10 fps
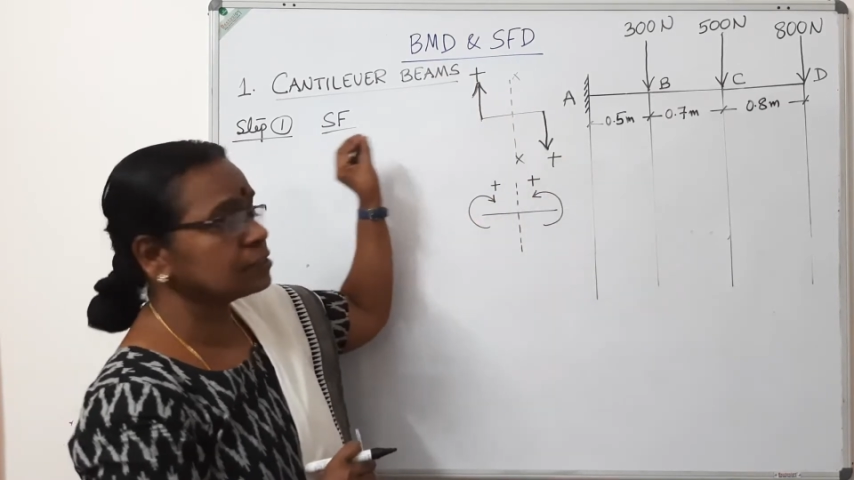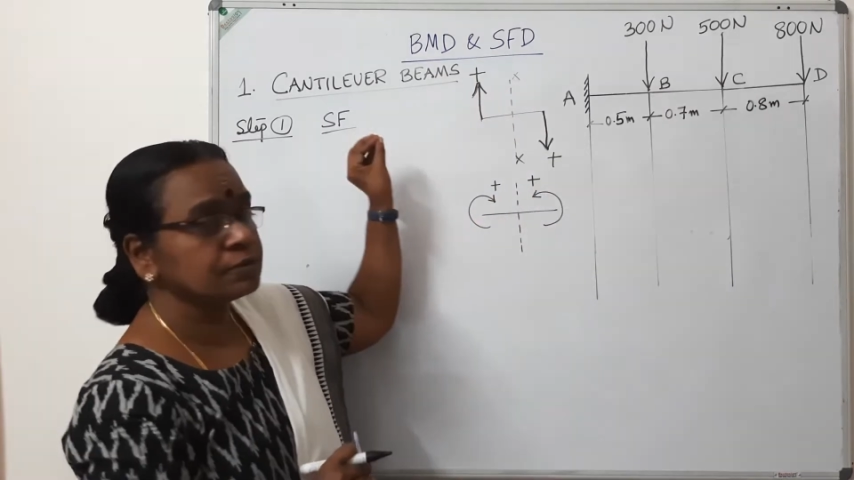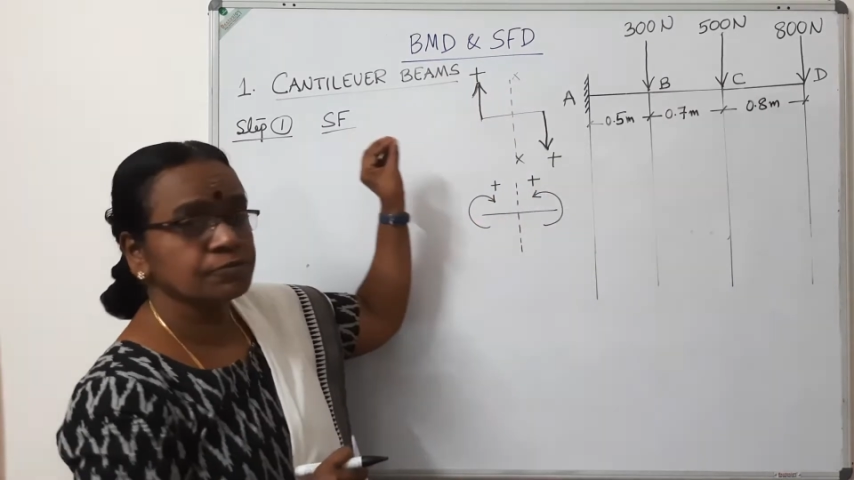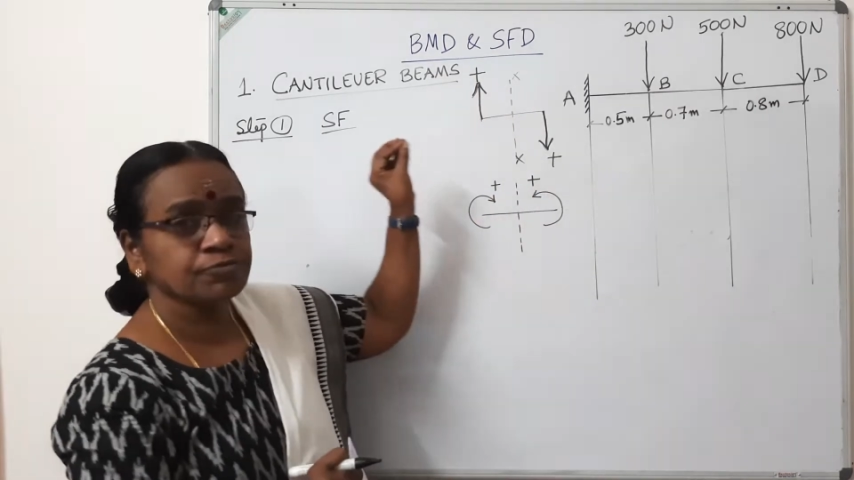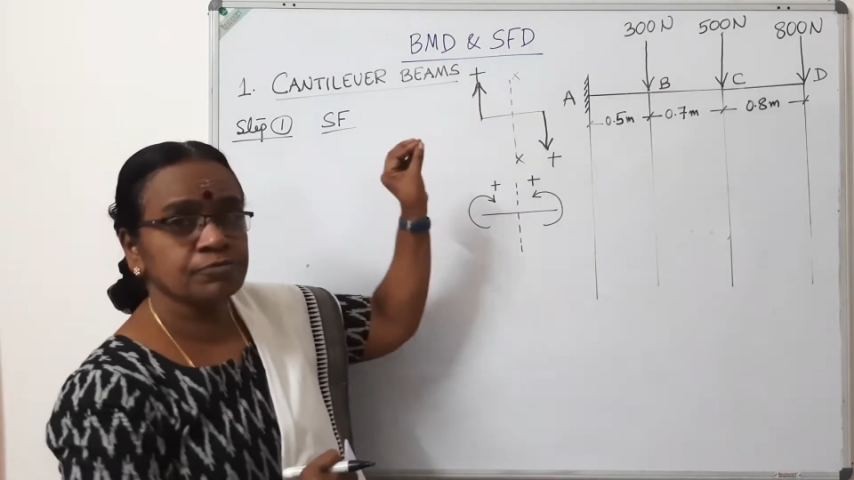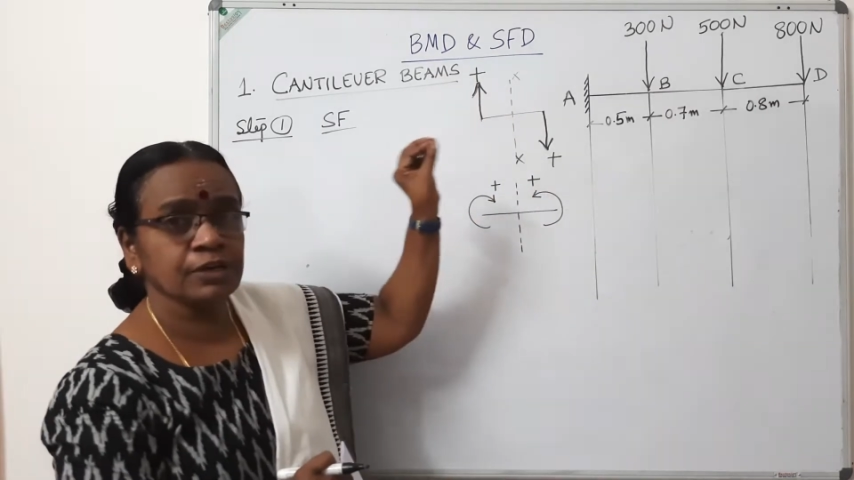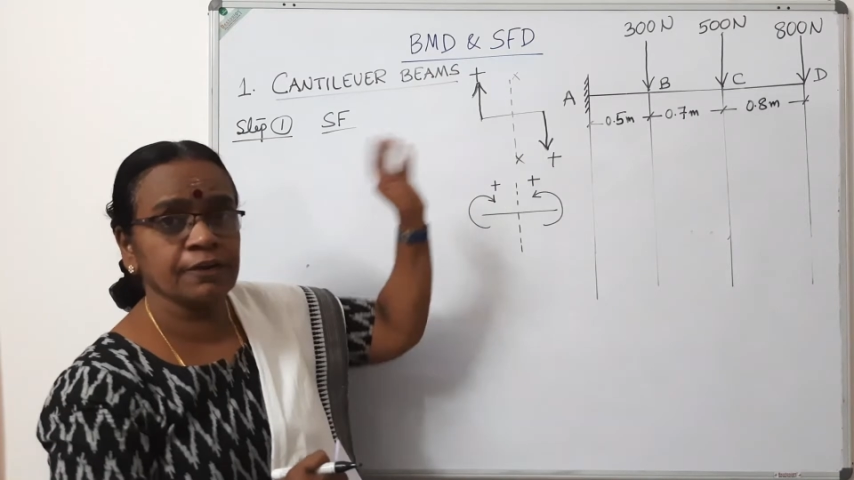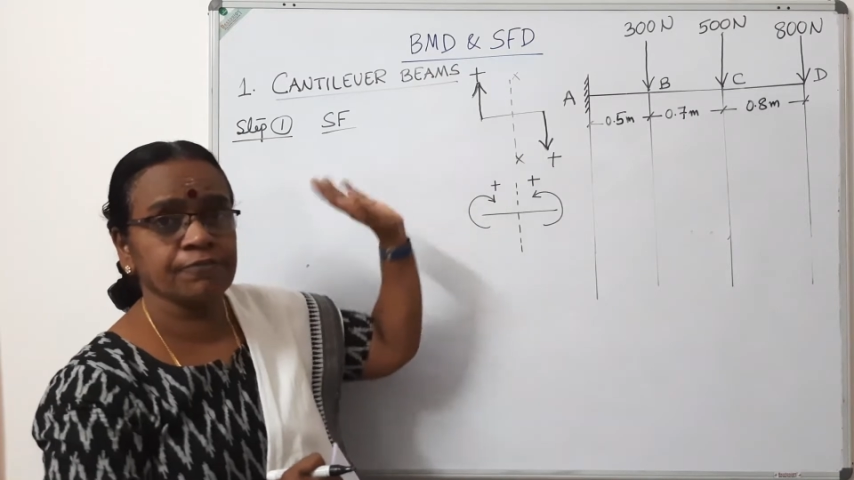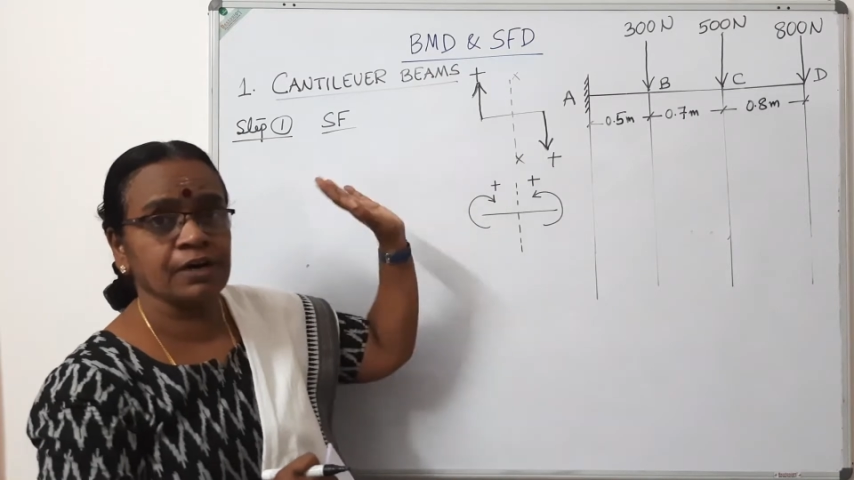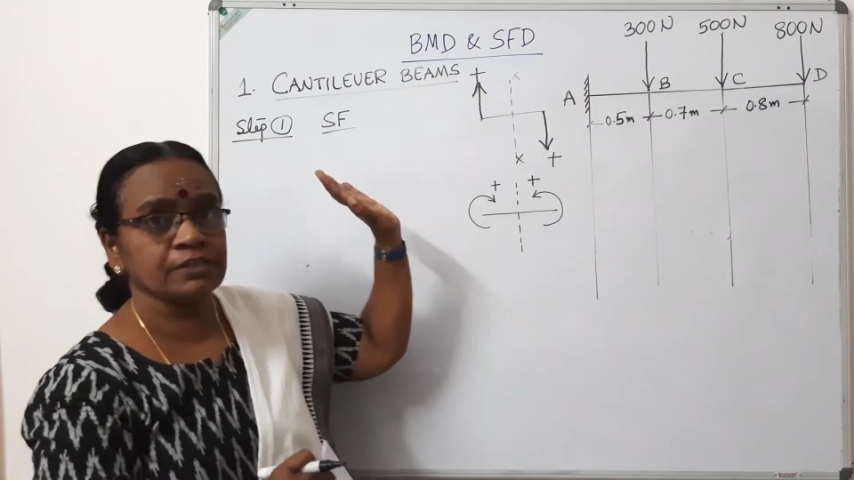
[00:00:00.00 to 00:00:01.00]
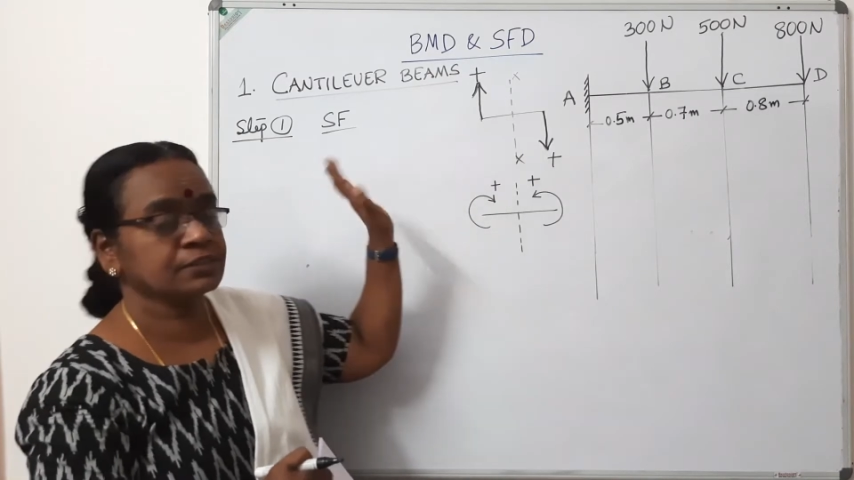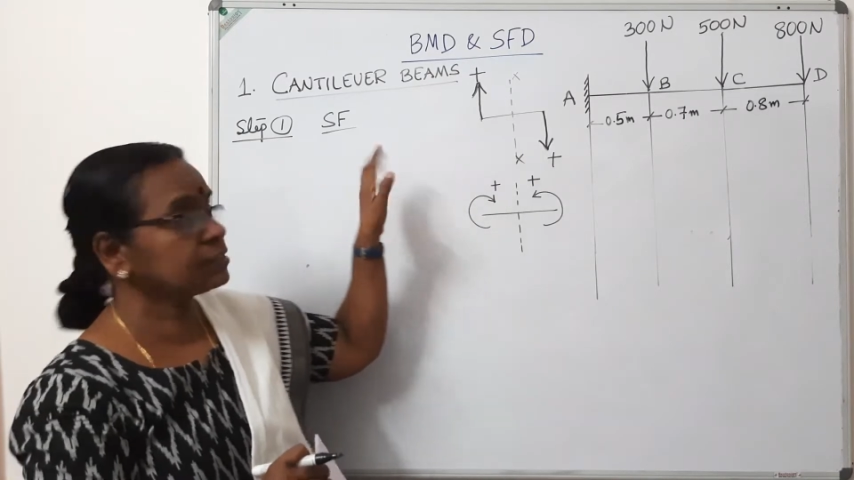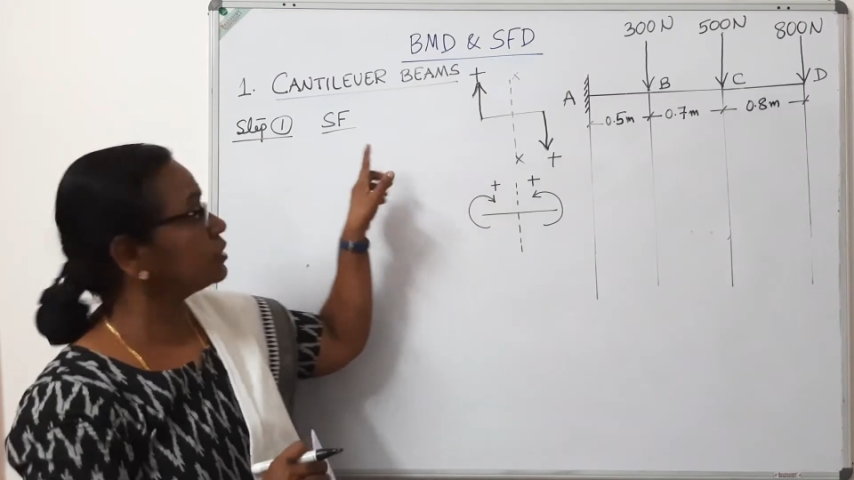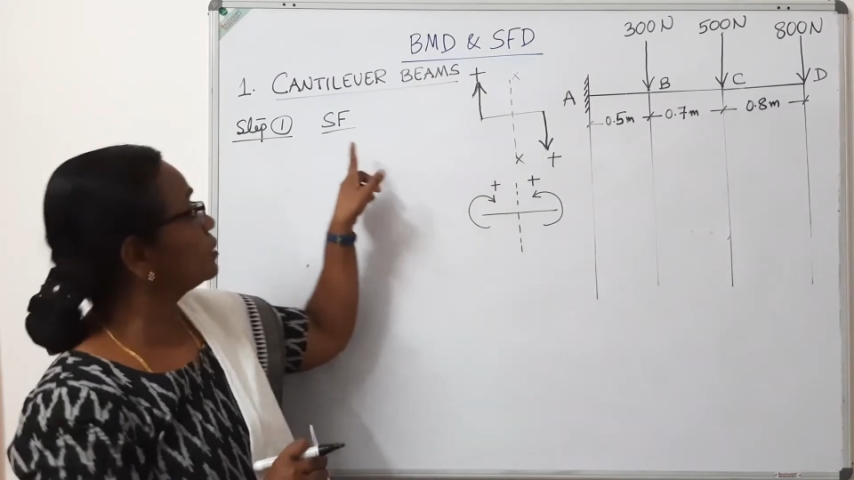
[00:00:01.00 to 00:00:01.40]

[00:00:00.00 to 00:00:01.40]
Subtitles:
in very fast.